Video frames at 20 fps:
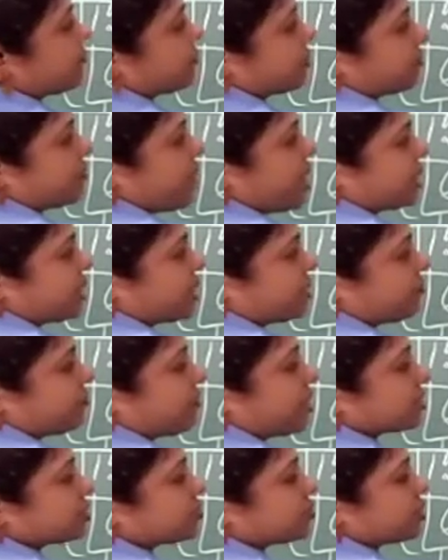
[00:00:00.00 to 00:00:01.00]
have divided
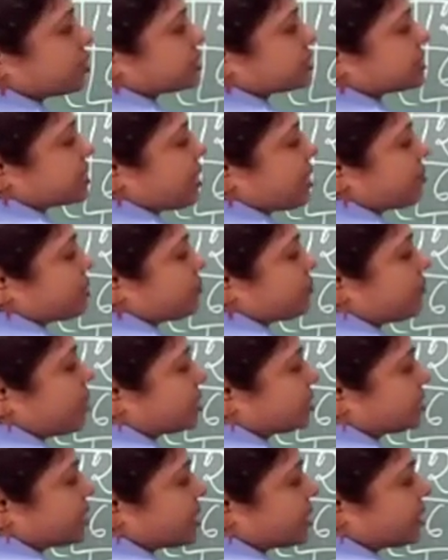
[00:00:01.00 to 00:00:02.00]
first, so it is coming
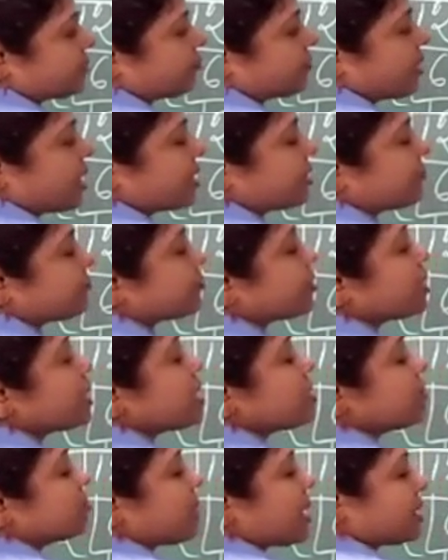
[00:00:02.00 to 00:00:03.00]

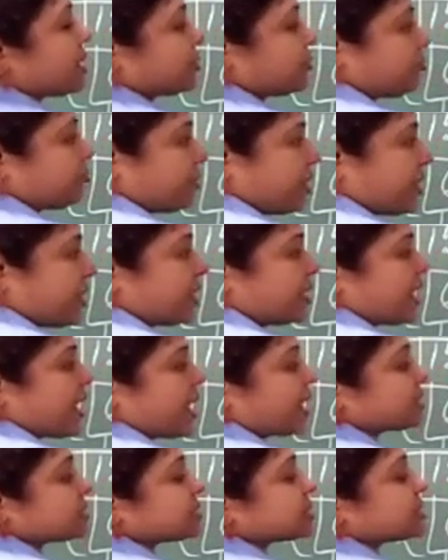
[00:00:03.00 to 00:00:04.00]
135. By 3
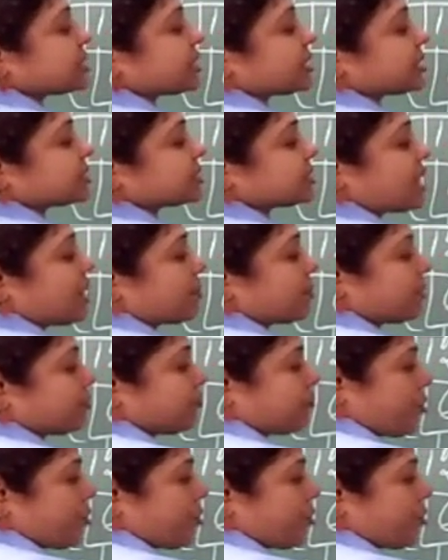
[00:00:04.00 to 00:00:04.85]
next it is coming